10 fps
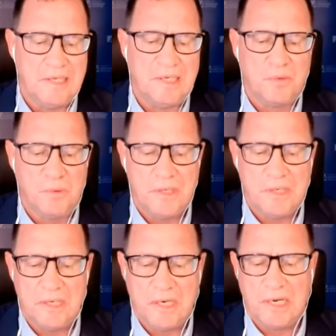
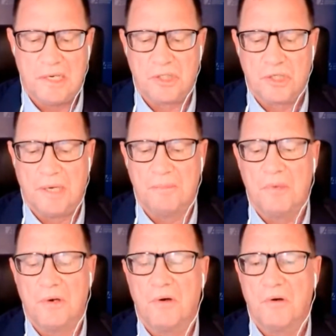equally large
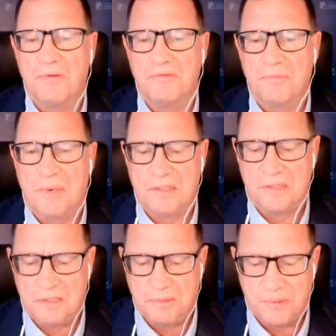number of
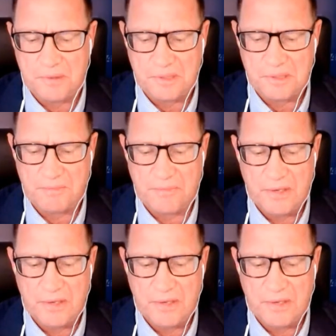participants.